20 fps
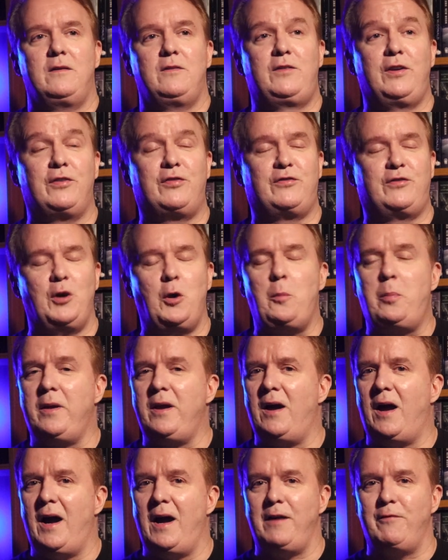
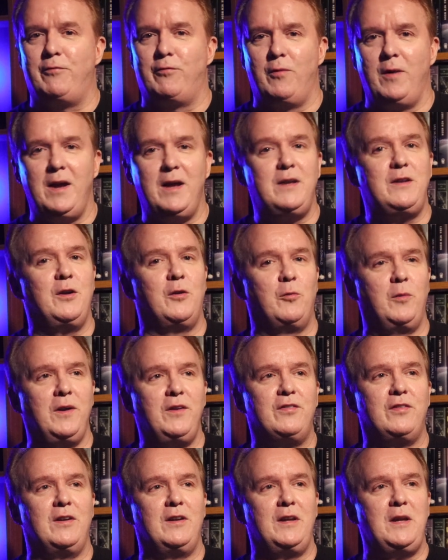dystopia I've read
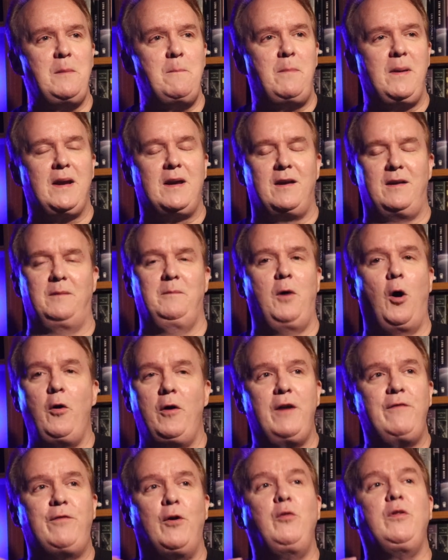recently, because,
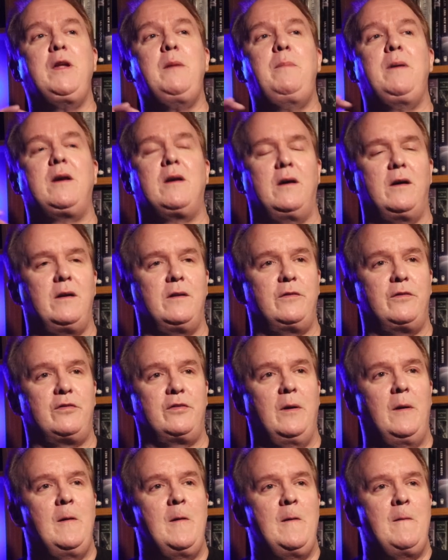if only
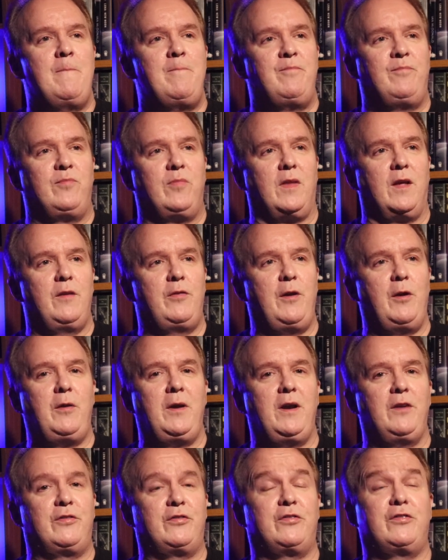because there
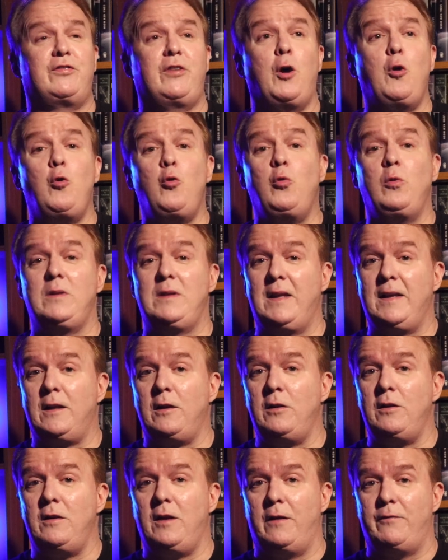is so
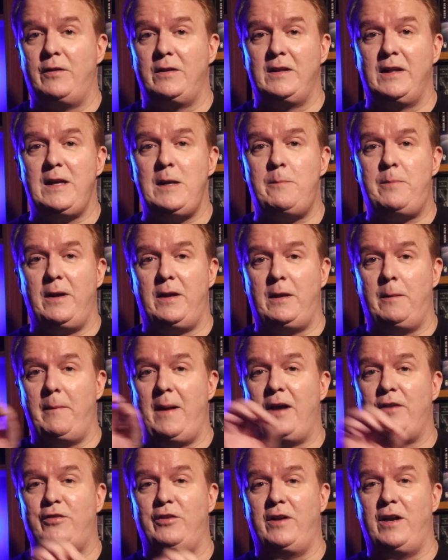little of a leap in
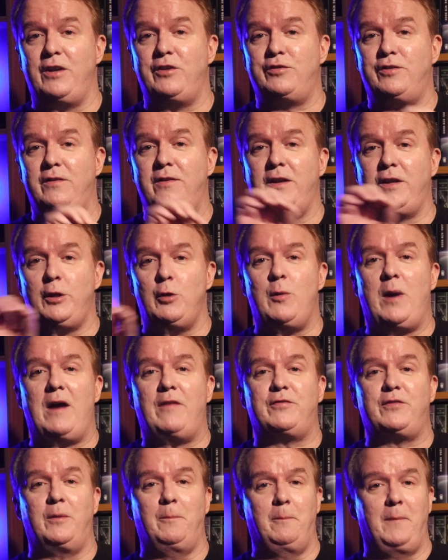imagination that you
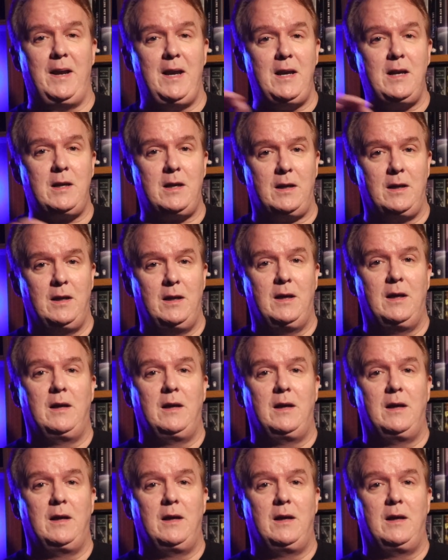have to make